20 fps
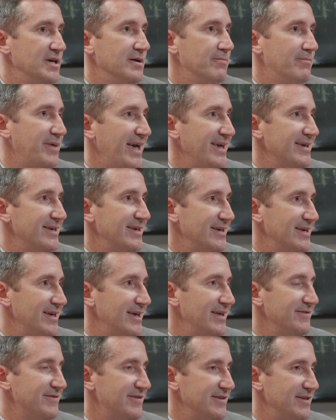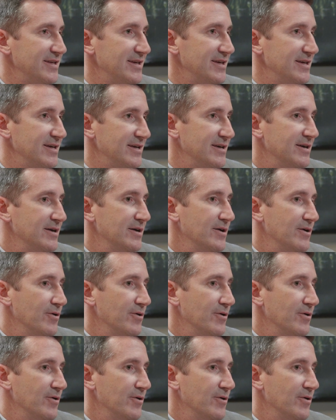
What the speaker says: a banking entity